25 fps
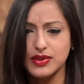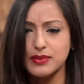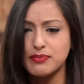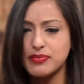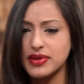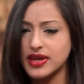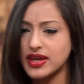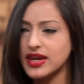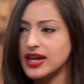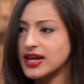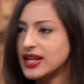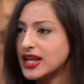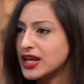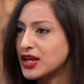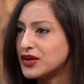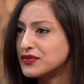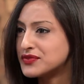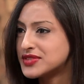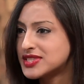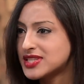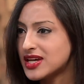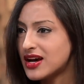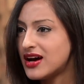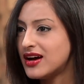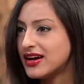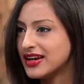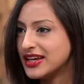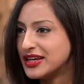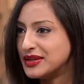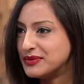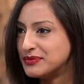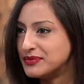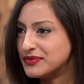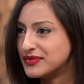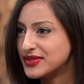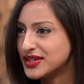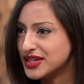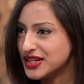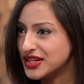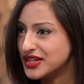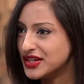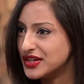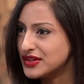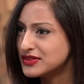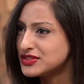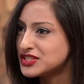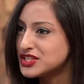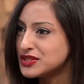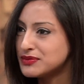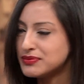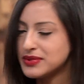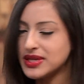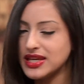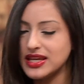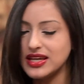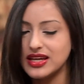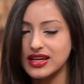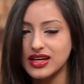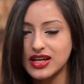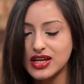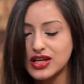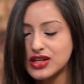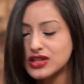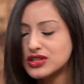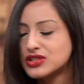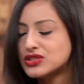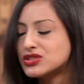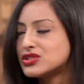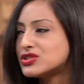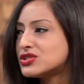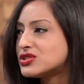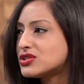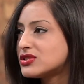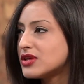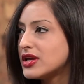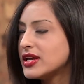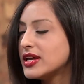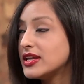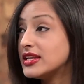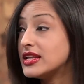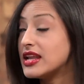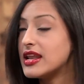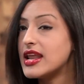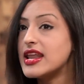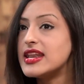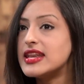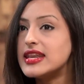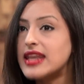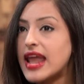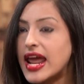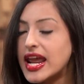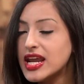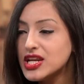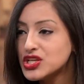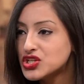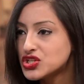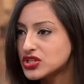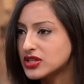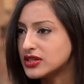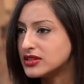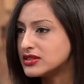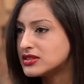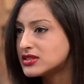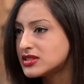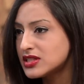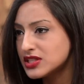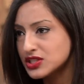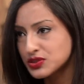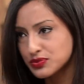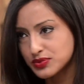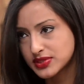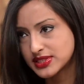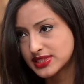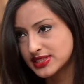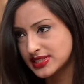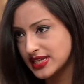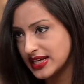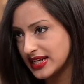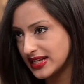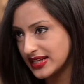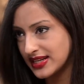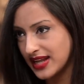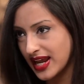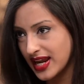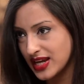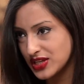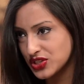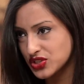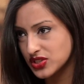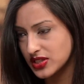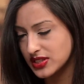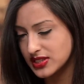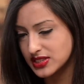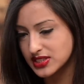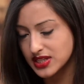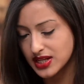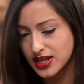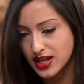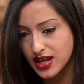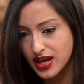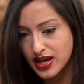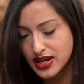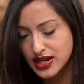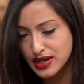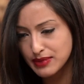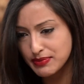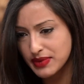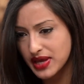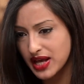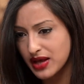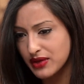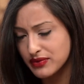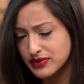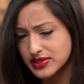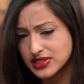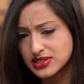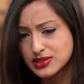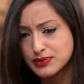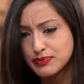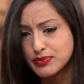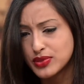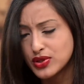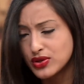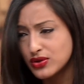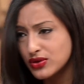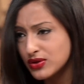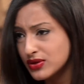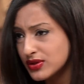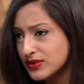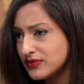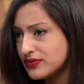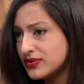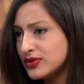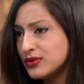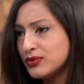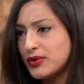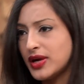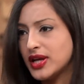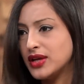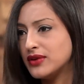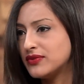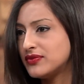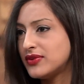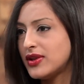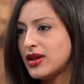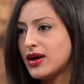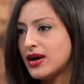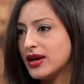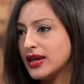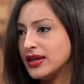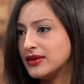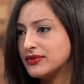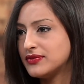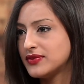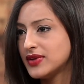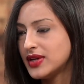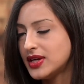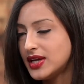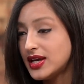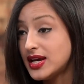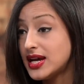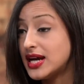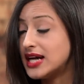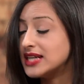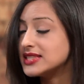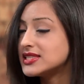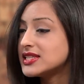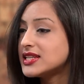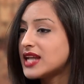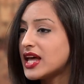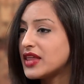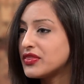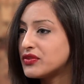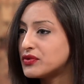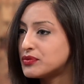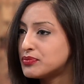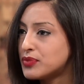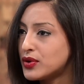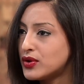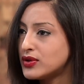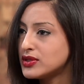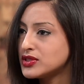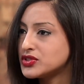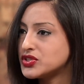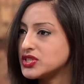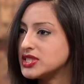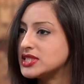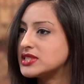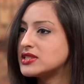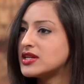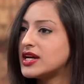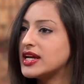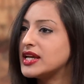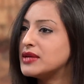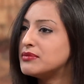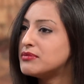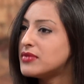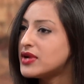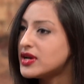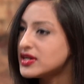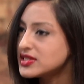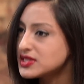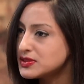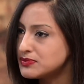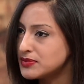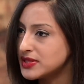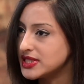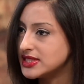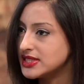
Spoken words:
the beginning of time, you know, to be in nature, in such pristine nature, and to learn about this beautiful way of life. As an anthropologist, I immersed